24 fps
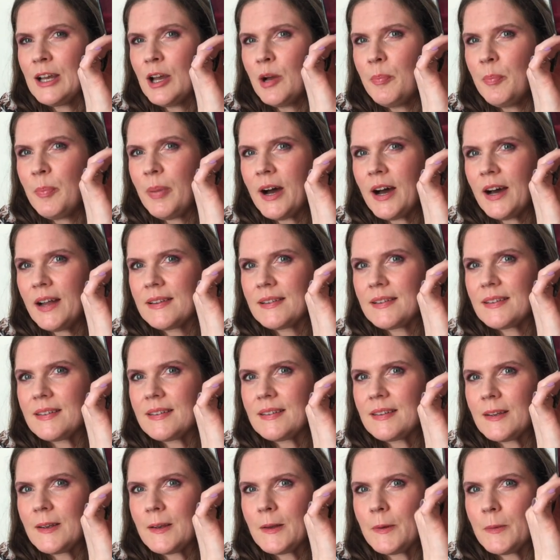But
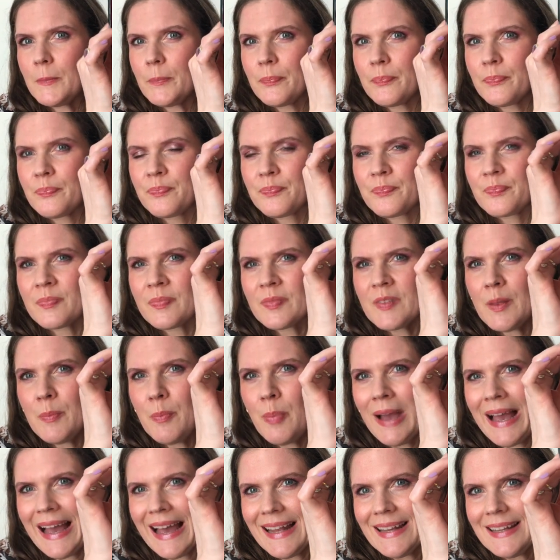the
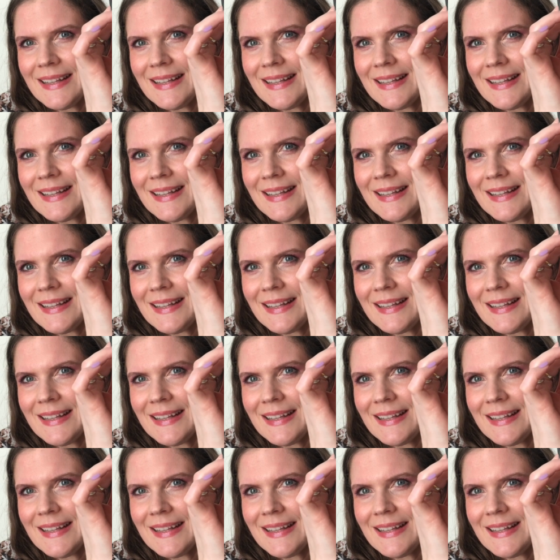pan